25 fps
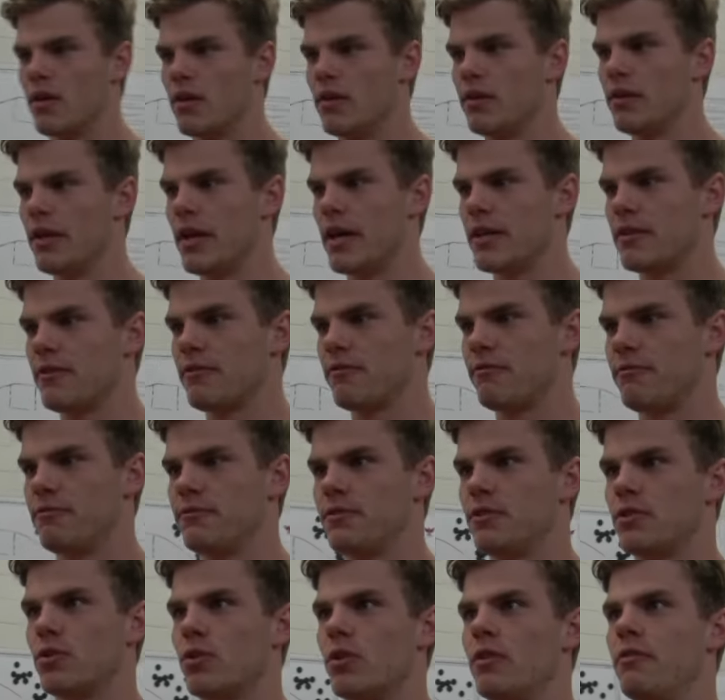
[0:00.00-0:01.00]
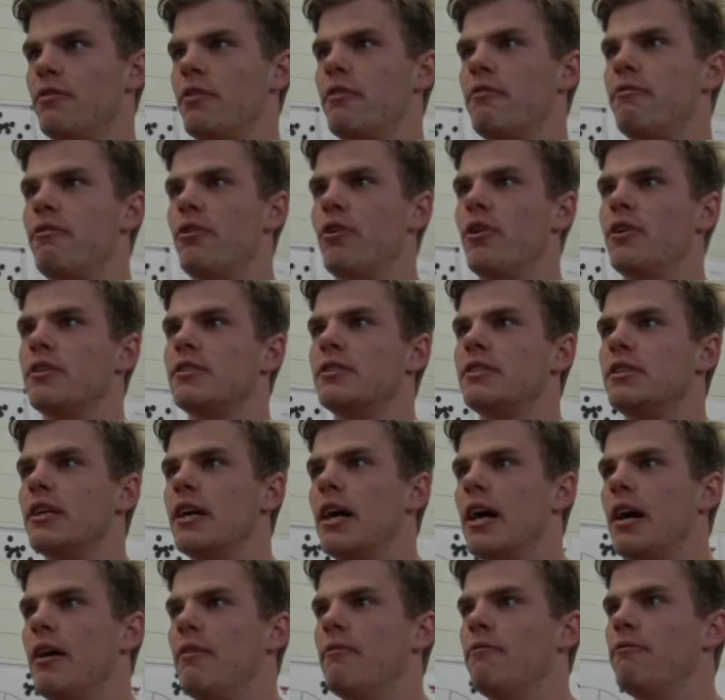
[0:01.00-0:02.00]
Yeah, it's sort of the first
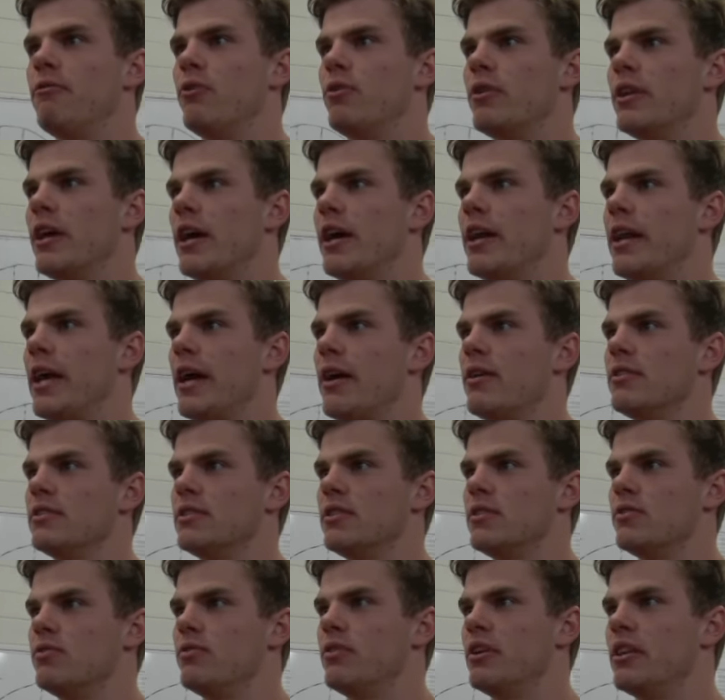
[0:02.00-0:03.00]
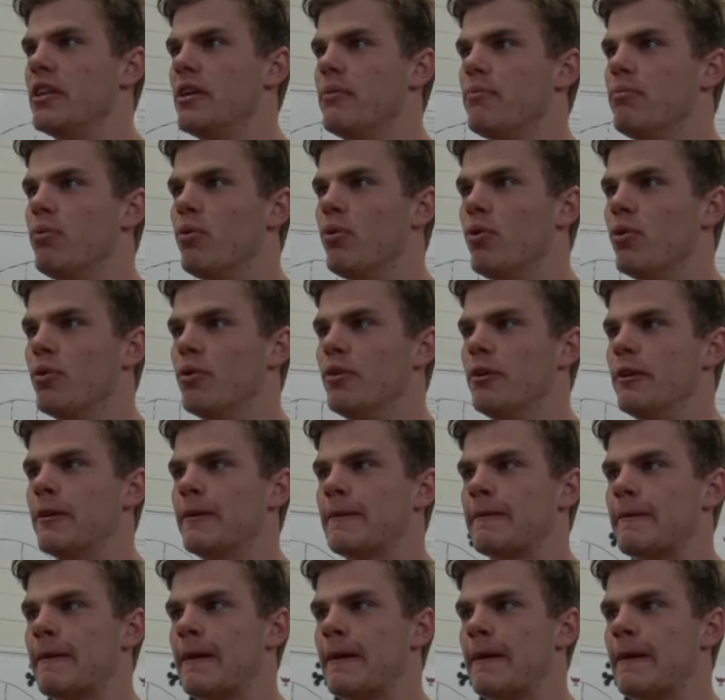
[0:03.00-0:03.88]
um, 48 hours that are really important.